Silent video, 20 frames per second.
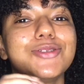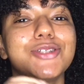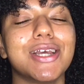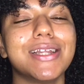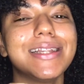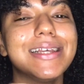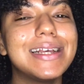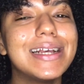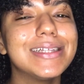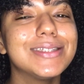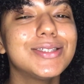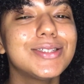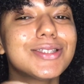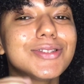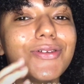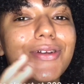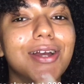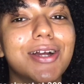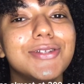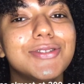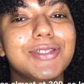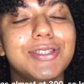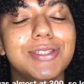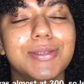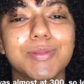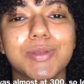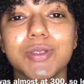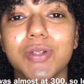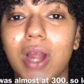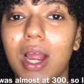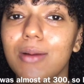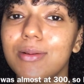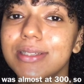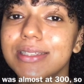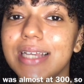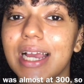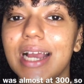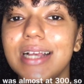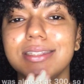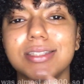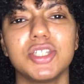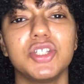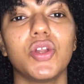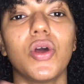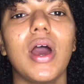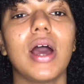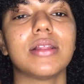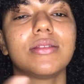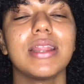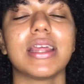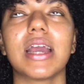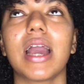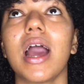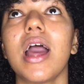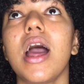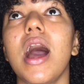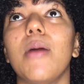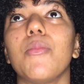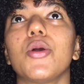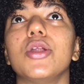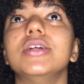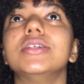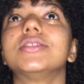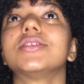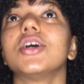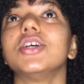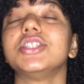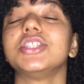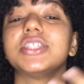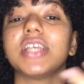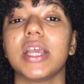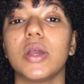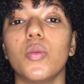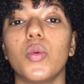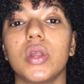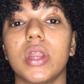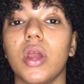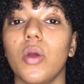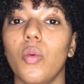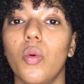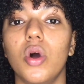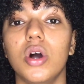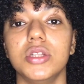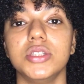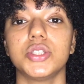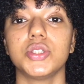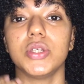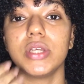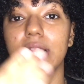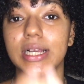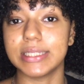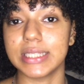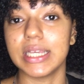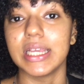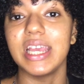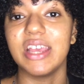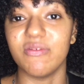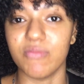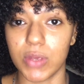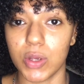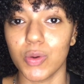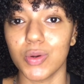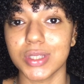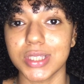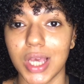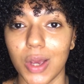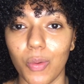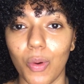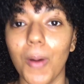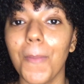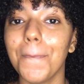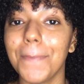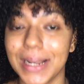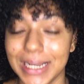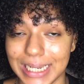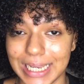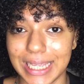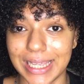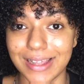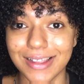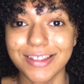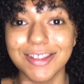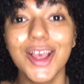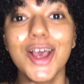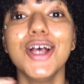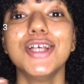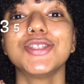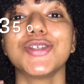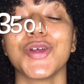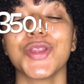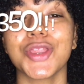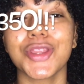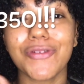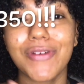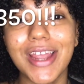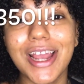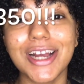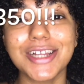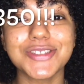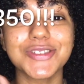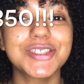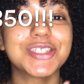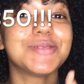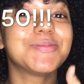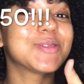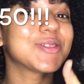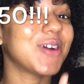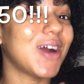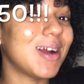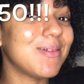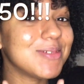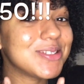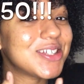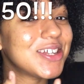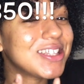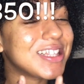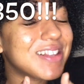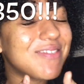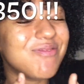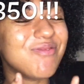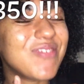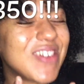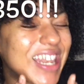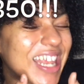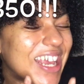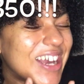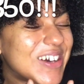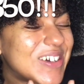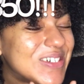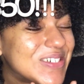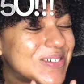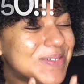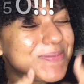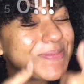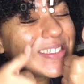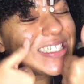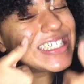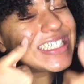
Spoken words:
I'm trying to get to 300 subscribers, guys. You know, I think I'm gonna start saying what I want so you guys can give me what I want, please. So 300 subscribers on this video.